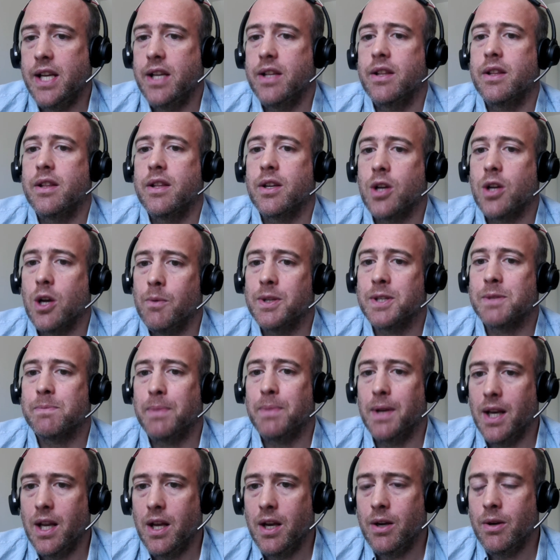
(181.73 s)
in the comments
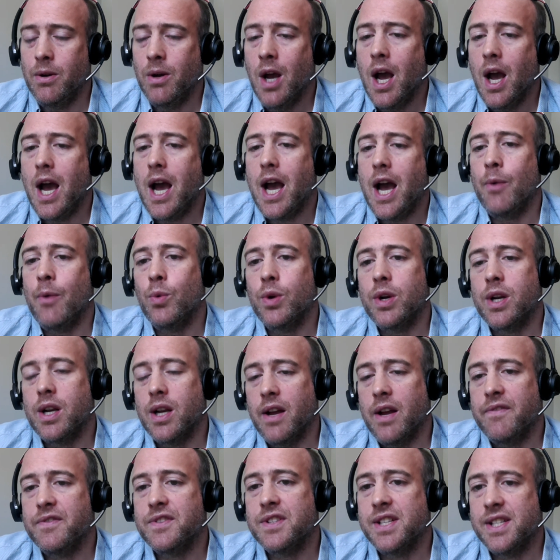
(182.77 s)
below, and would
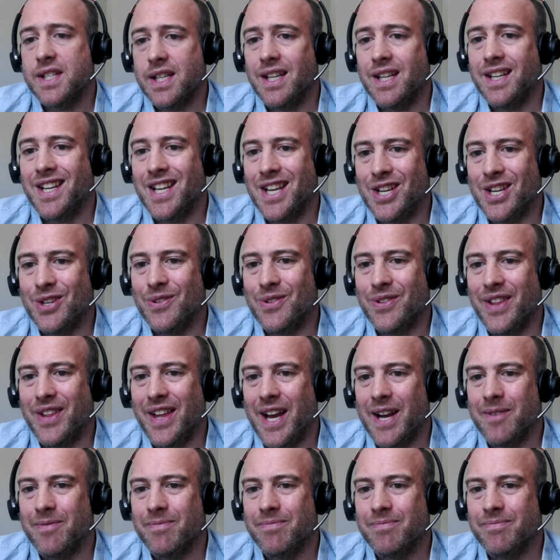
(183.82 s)
love to see and hear you
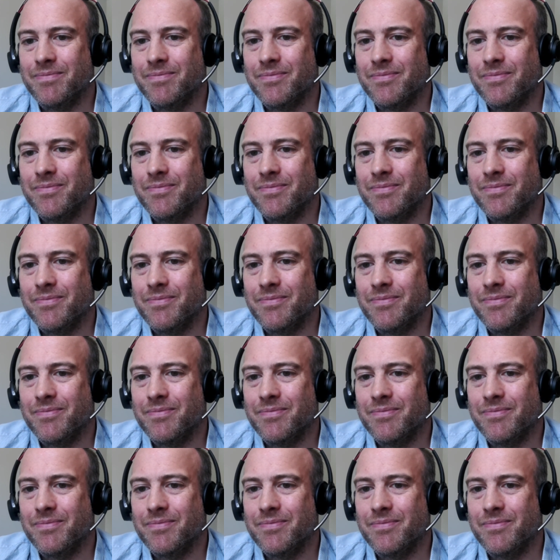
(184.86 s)
there.